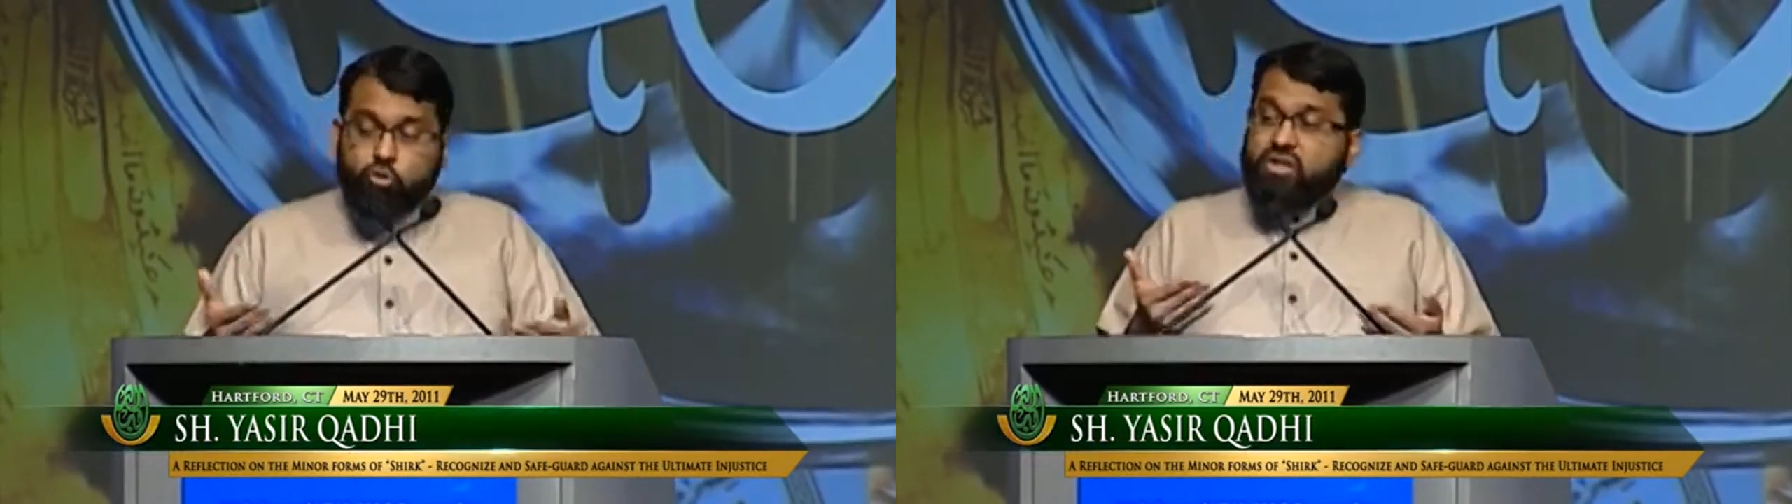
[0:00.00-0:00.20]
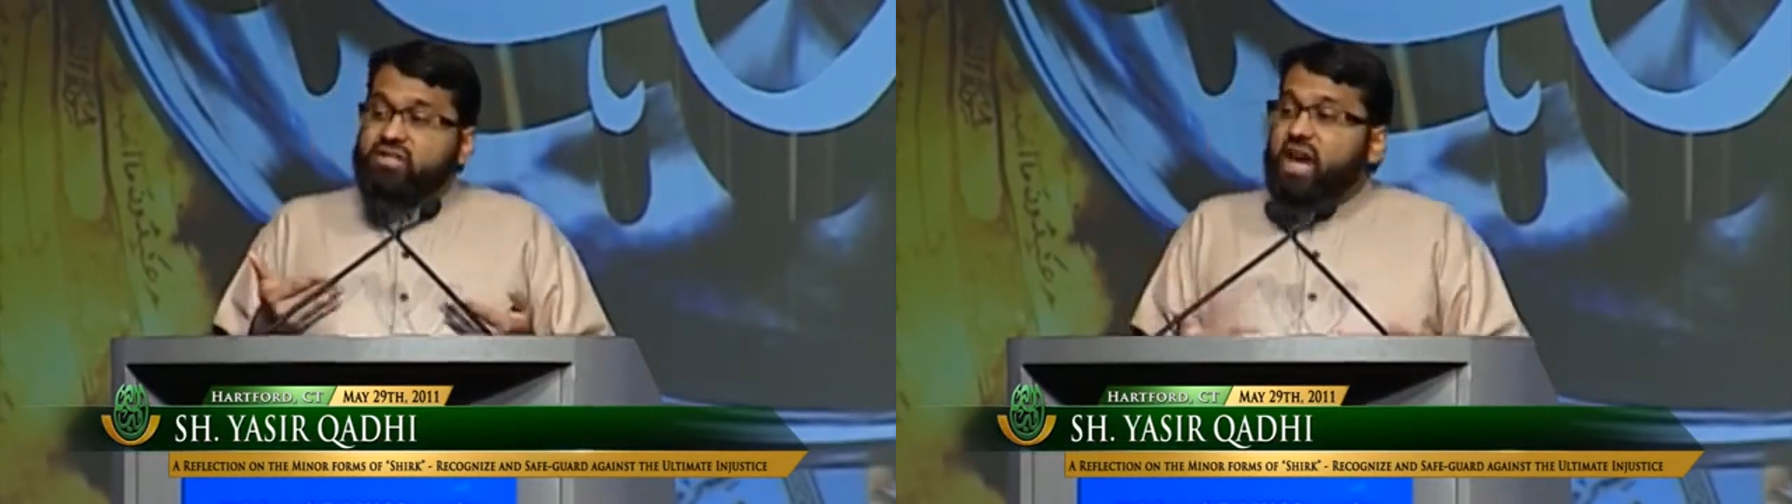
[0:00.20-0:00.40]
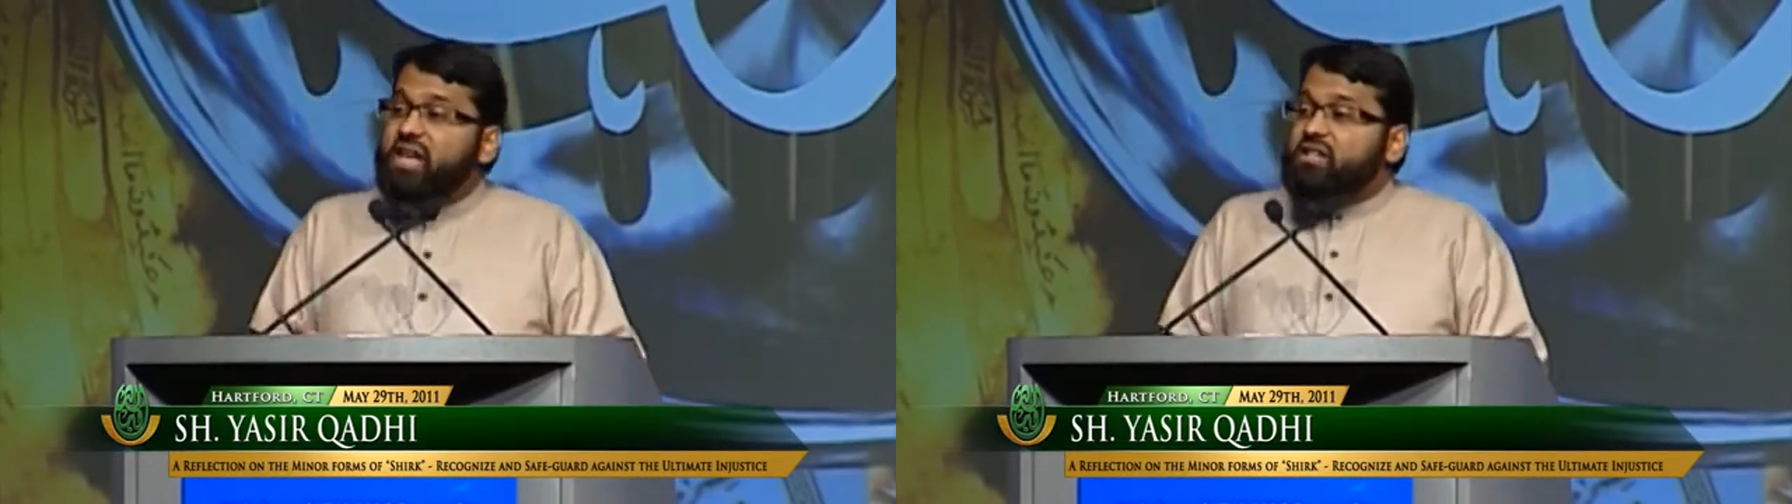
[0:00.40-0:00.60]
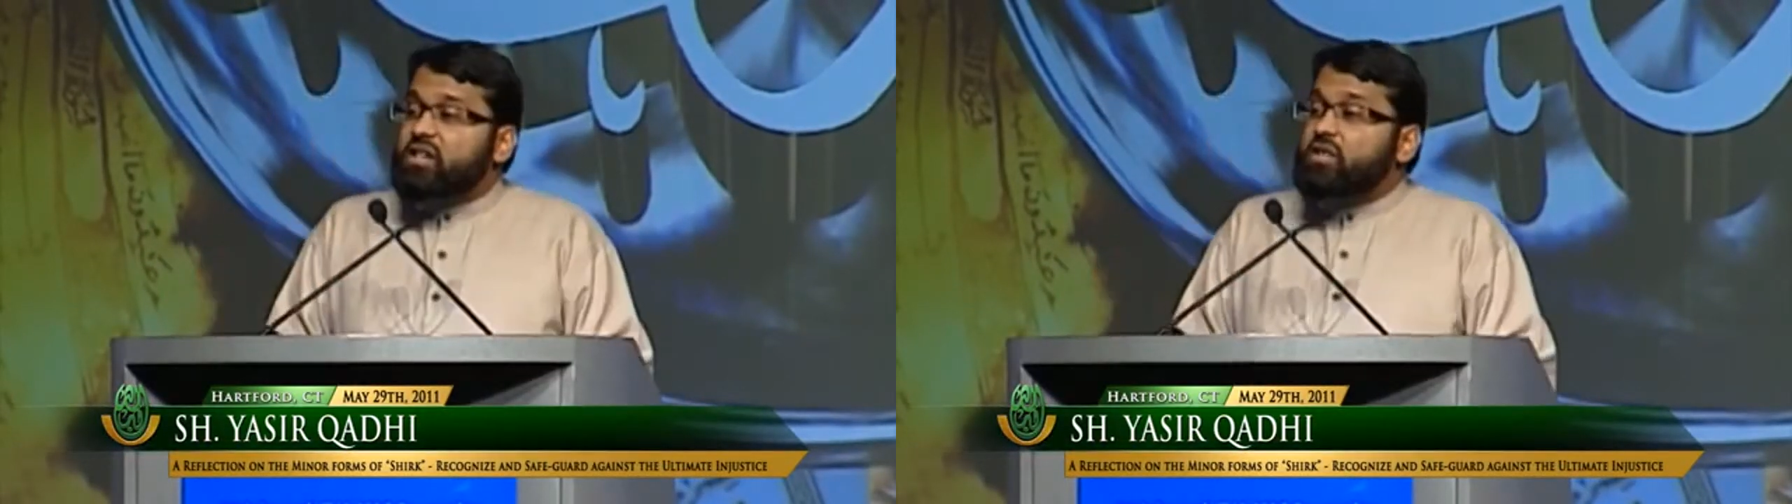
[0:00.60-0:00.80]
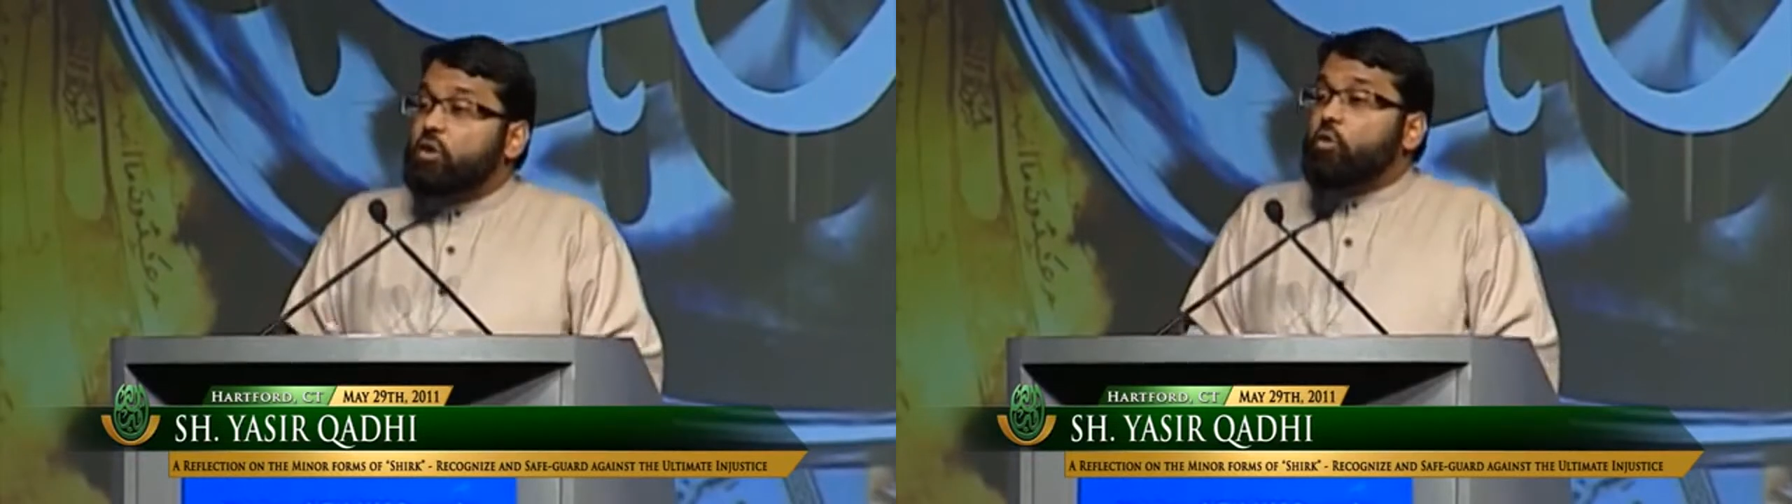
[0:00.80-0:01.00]
You
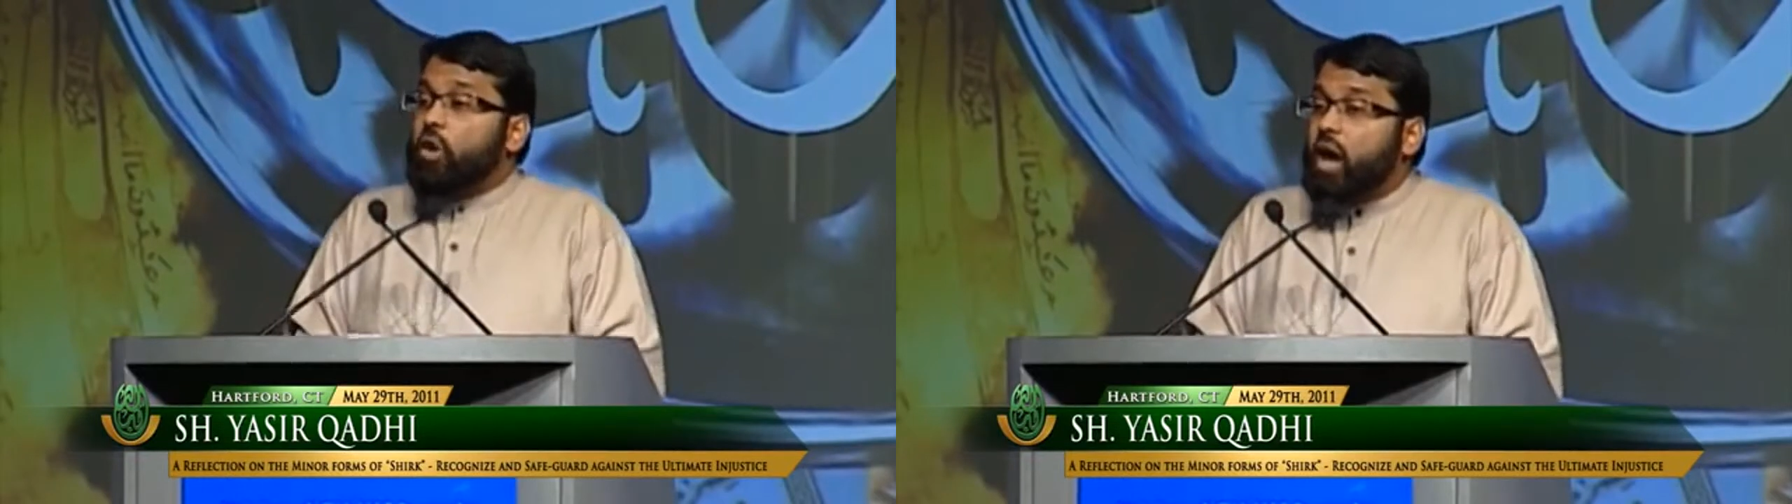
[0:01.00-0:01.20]
recited the